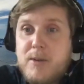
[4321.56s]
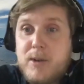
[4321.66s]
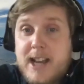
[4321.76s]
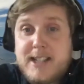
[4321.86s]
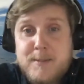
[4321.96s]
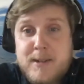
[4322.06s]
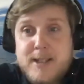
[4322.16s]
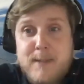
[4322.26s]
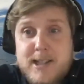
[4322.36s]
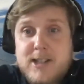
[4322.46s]
with
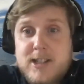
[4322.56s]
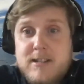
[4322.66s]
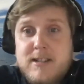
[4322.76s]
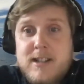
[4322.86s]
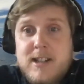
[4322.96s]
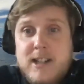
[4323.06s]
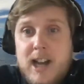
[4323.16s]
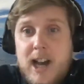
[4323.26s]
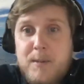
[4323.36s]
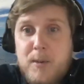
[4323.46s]
SMS messaging?
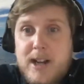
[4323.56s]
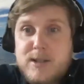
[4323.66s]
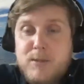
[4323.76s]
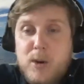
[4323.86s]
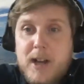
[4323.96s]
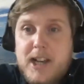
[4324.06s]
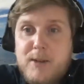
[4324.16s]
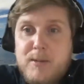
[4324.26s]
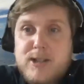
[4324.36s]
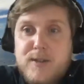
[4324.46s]
I'm aware some mobile
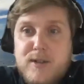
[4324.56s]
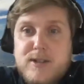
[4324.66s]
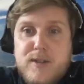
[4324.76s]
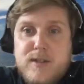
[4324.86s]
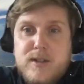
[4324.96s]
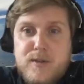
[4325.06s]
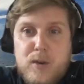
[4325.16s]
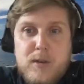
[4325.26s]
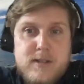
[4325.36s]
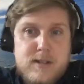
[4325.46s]
networks offer a service to
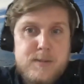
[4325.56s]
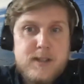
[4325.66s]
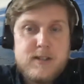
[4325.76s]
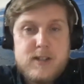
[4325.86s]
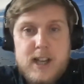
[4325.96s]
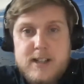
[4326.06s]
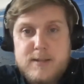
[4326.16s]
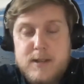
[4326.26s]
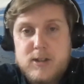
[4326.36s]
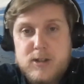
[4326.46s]
forward suspicious
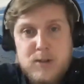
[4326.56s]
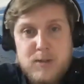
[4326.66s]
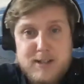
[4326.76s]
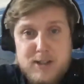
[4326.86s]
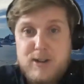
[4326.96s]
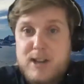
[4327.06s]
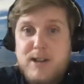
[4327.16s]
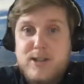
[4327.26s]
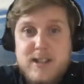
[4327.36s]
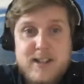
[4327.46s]
text messages. That's a great
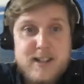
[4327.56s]
question.